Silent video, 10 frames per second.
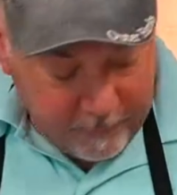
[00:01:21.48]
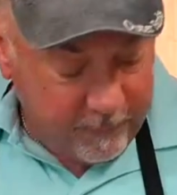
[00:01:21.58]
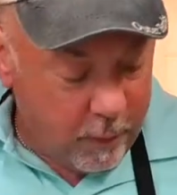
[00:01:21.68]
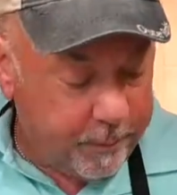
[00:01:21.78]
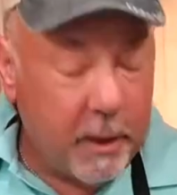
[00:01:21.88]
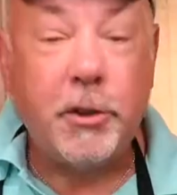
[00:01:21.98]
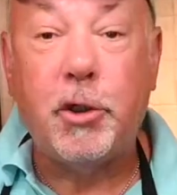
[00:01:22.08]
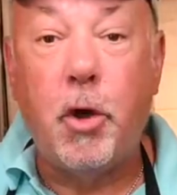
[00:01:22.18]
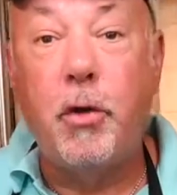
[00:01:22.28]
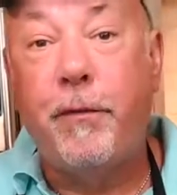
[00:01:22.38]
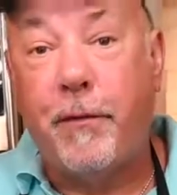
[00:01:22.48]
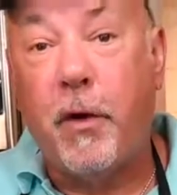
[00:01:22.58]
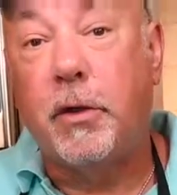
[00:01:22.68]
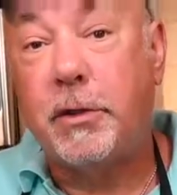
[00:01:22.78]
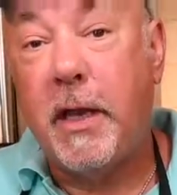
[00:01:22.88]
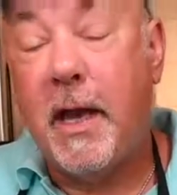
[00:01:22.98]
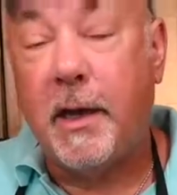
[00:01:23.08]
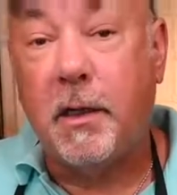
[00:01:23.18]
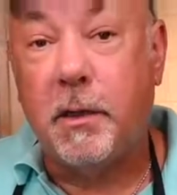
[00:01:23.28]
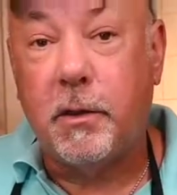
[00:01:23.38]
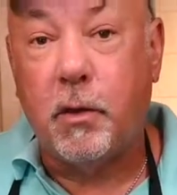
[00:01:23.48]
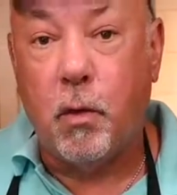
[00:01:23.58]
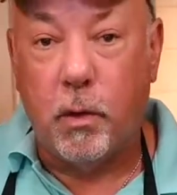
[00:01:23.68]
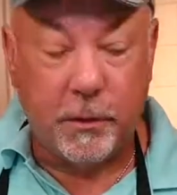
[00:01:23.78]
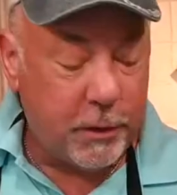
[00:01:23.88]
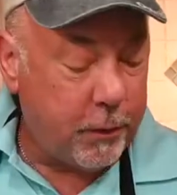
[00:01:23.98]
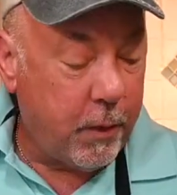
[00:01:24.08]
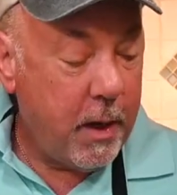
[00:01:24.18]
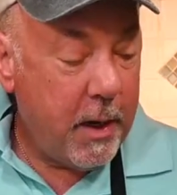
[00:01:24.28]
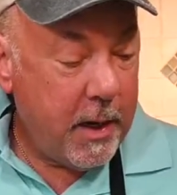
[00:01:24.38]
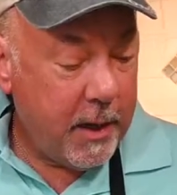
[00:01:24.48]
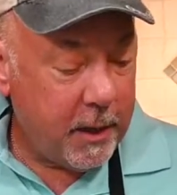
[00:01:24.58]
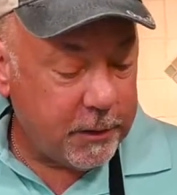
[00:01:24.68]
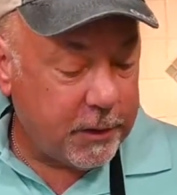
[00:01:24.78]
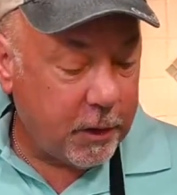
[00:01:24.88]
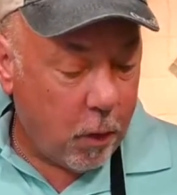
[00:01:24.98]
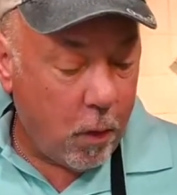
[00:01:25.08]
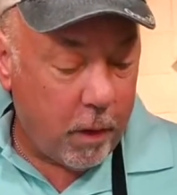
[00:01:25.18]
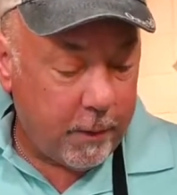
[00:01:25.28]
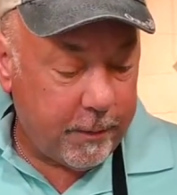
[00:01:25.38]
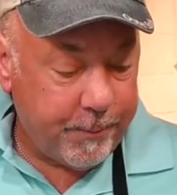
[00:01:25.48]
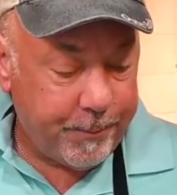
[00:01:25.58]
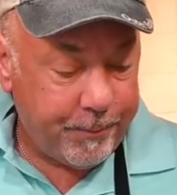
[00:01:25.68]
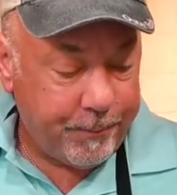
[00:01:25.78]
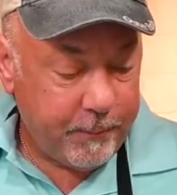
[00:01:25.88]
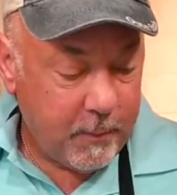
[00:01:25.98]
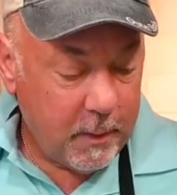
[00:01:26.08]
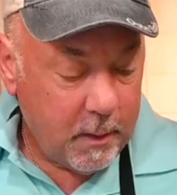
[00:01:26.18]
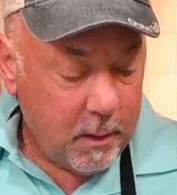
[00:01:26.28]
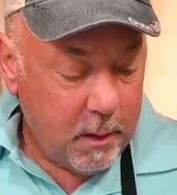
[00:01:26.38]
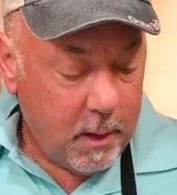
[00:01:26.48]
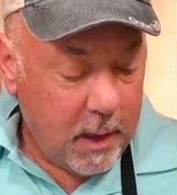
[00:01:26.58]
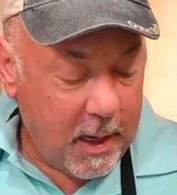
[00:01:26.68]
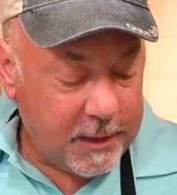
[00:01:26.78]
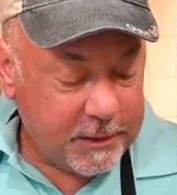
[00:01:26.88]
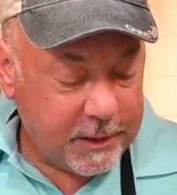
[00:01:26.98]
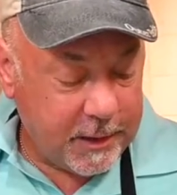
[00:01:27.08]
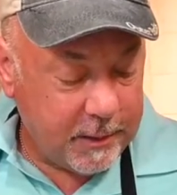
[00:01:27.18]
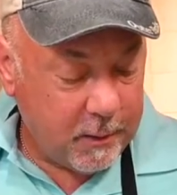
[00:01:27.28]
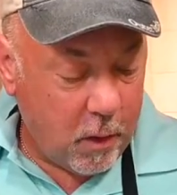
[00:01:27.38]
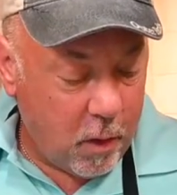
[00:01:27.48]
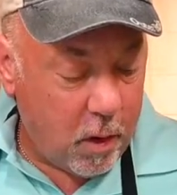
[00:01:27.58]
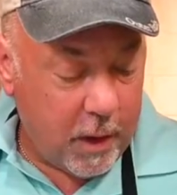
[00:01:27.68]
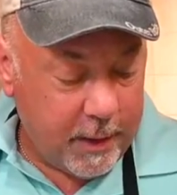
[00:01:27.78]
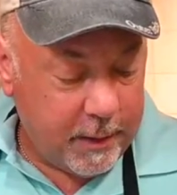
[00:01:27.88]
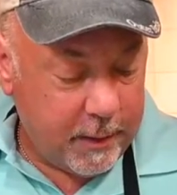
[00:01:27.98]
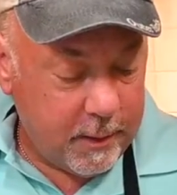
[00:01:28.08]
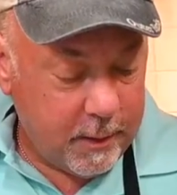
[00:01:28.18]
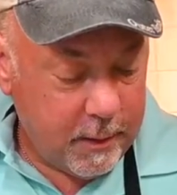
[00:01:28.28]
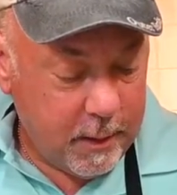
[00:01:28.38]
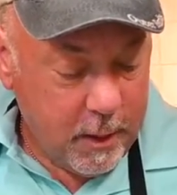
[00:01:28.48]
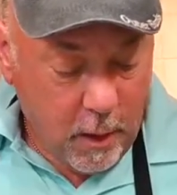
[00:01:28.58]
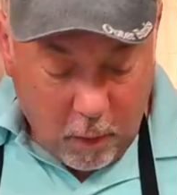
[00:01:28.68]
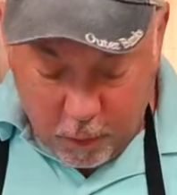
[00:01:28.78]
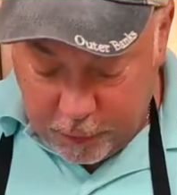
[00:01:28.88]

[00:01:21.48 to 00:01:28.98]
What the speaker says: so I'm going to show you first how to cut the corn. So here's the corn. Husk on. All